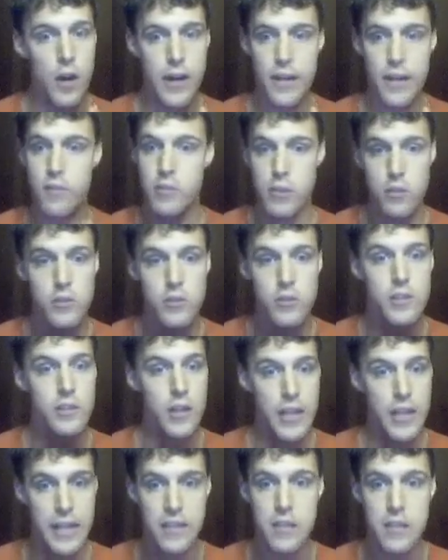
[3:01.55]
You're going
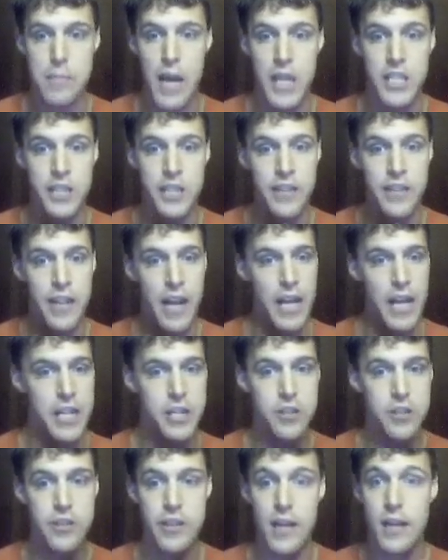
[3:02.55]
to get some action tonight.
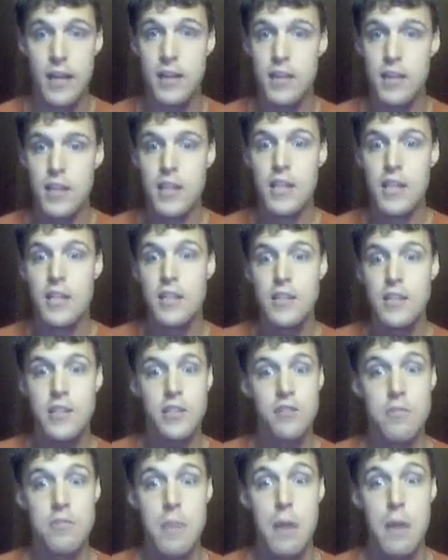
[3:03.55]
Just
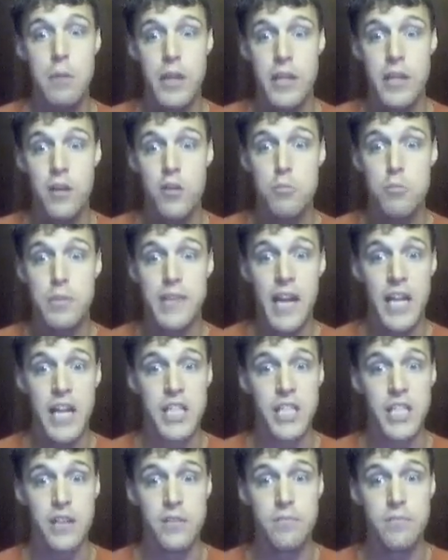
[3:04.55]
remember to use
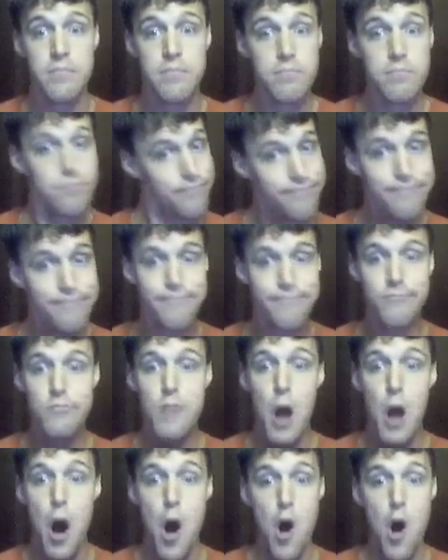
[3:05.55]
protection.
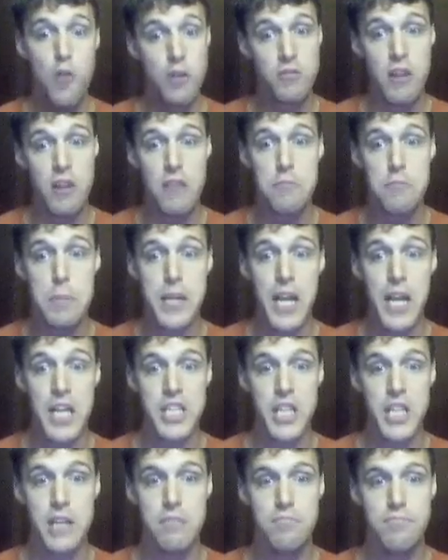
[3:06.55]
Overdraft protection.